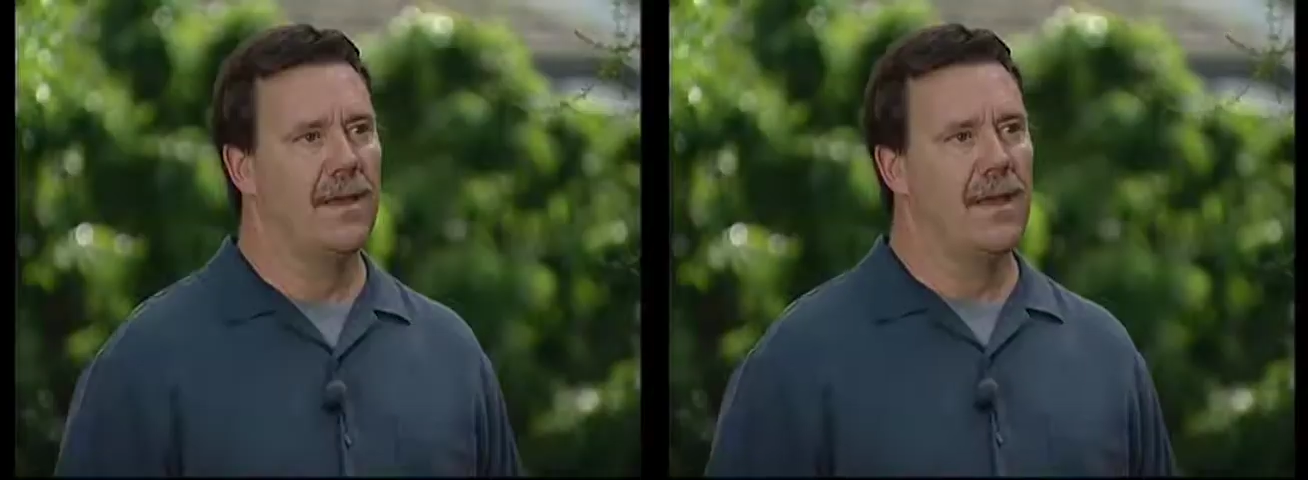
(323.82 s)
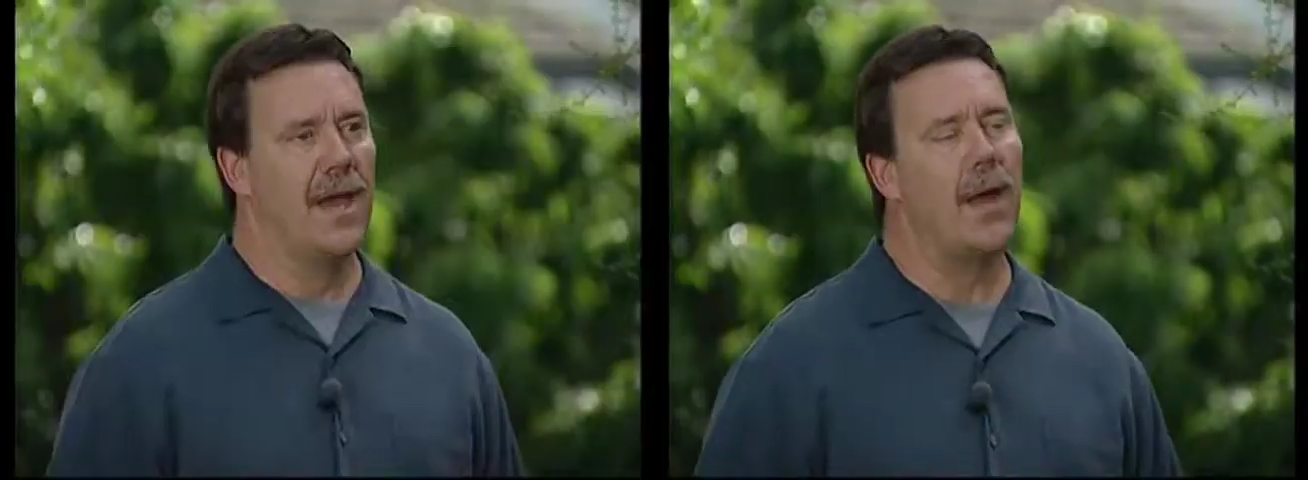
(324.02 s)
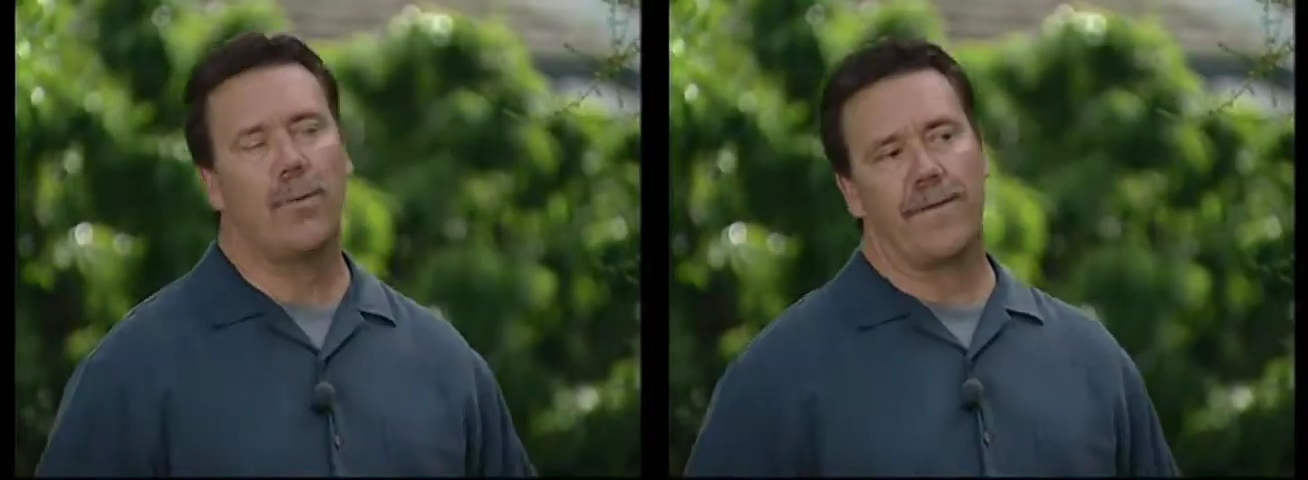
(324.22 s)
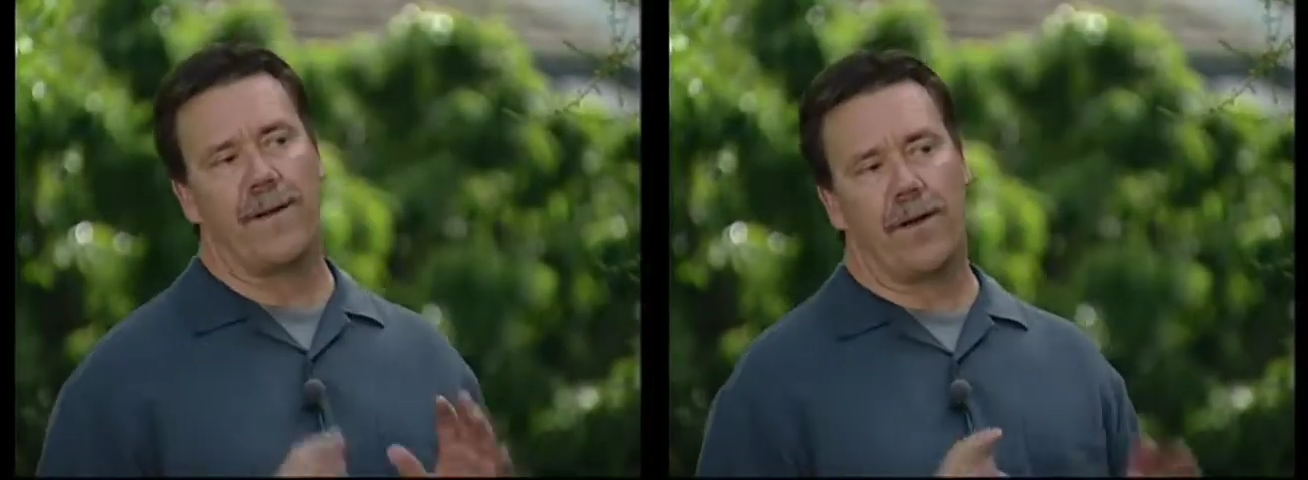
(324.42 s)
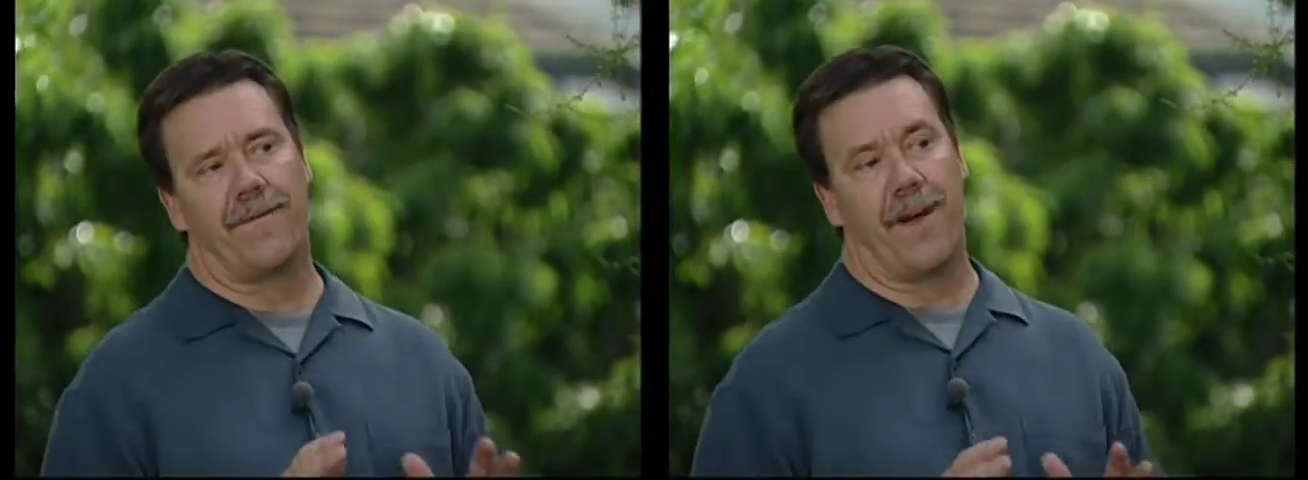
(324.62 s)
How do we
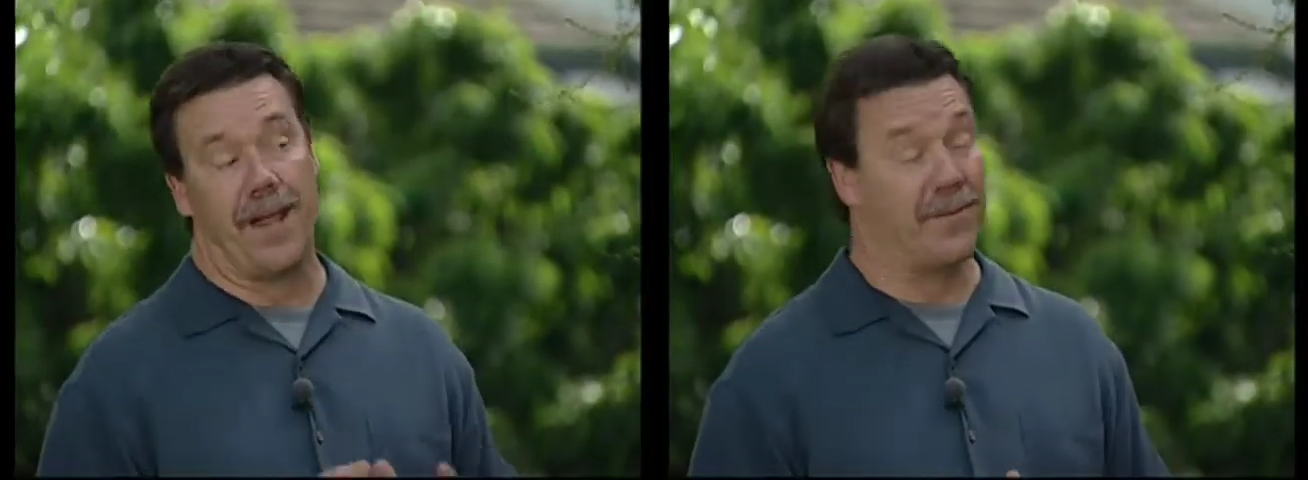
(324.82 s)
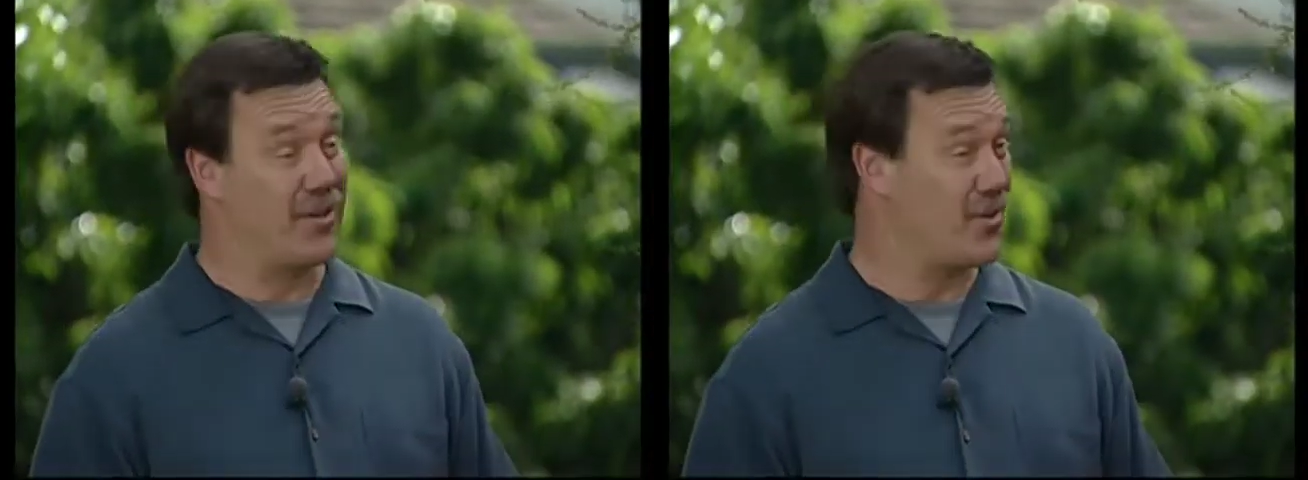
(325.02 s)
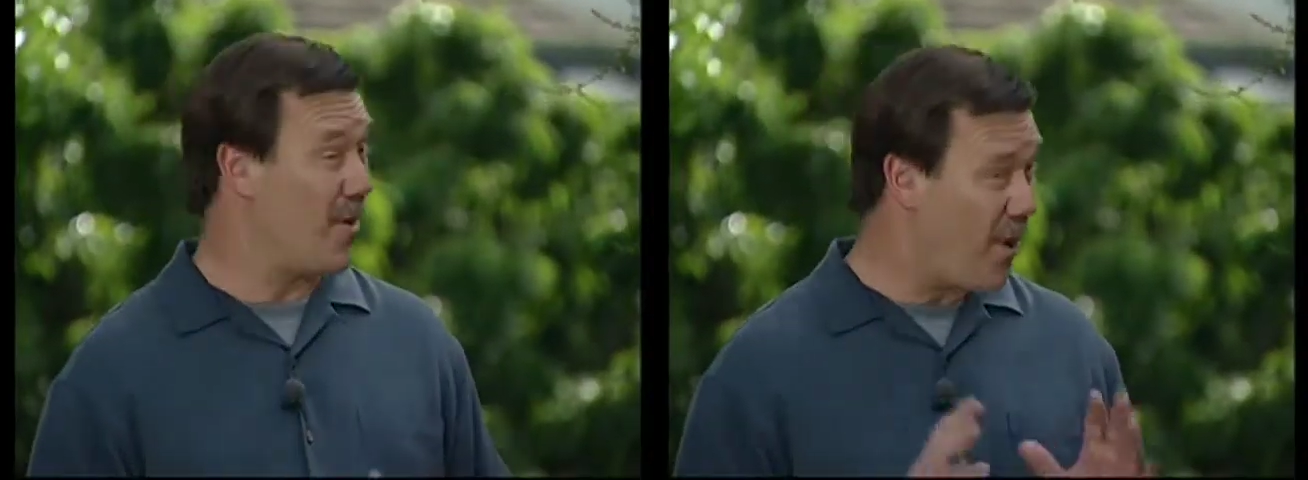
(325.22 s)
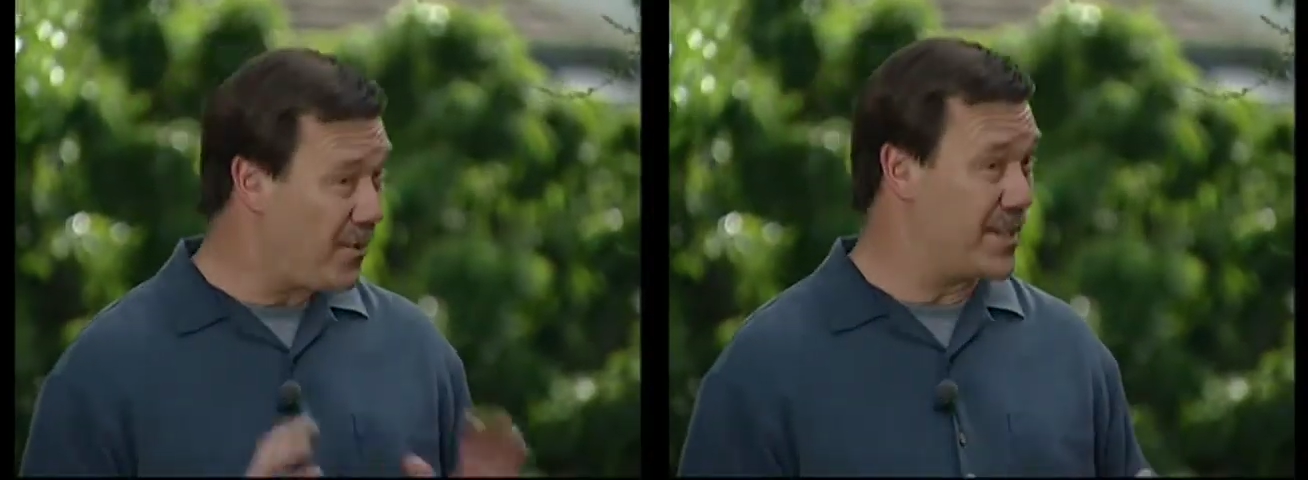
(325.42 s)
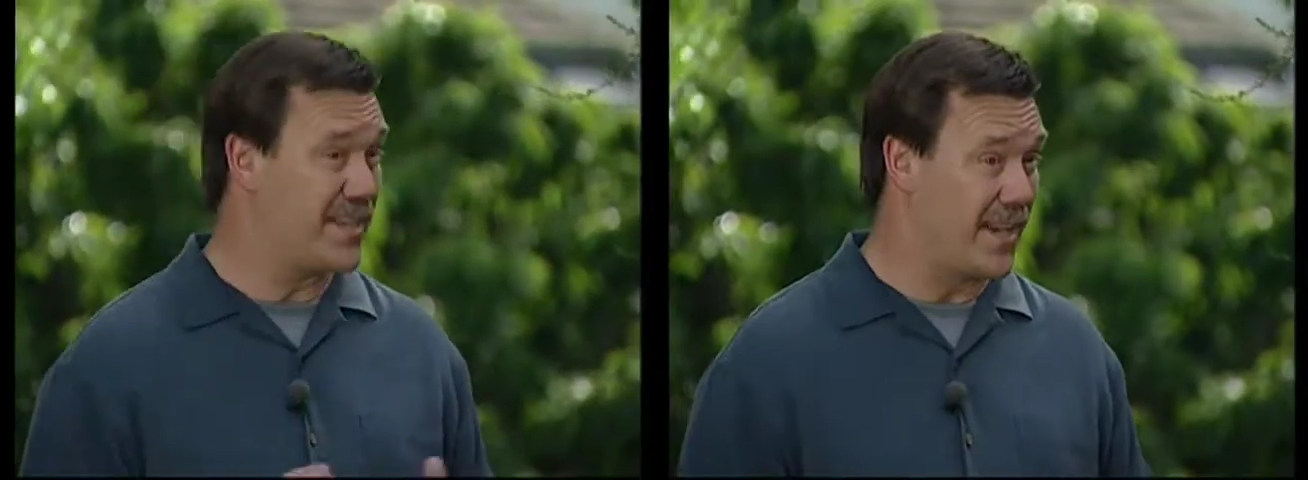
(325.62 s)
verify to make sure all
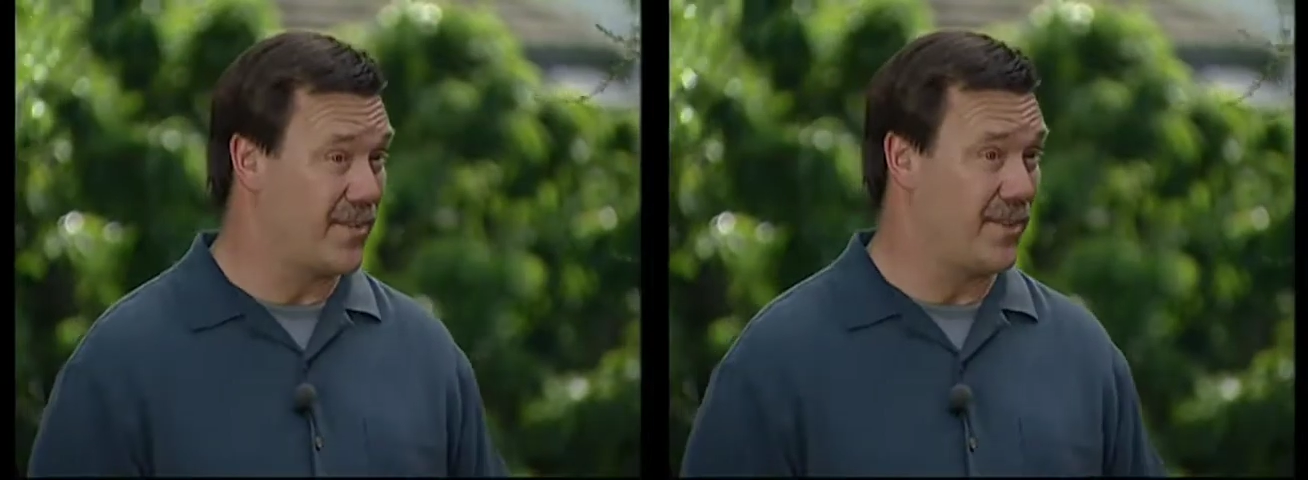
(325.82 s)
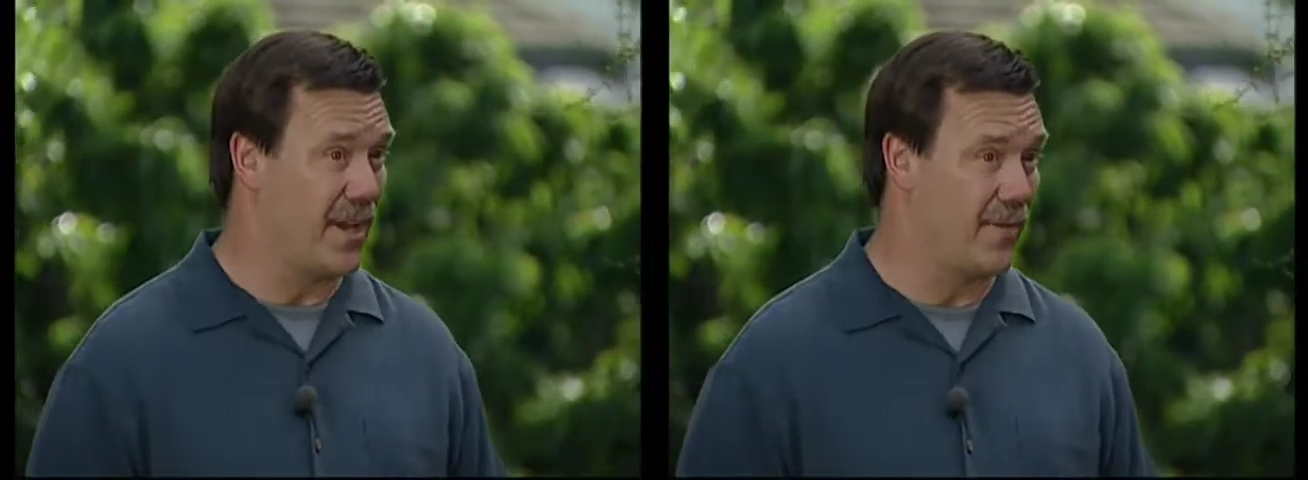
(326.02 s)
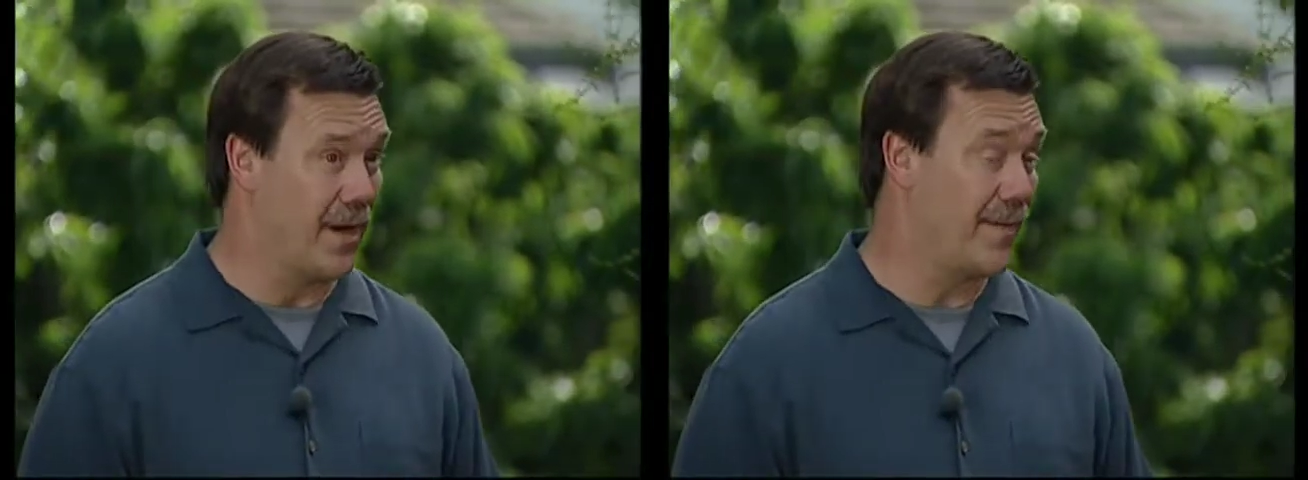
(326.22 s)
these things are done right?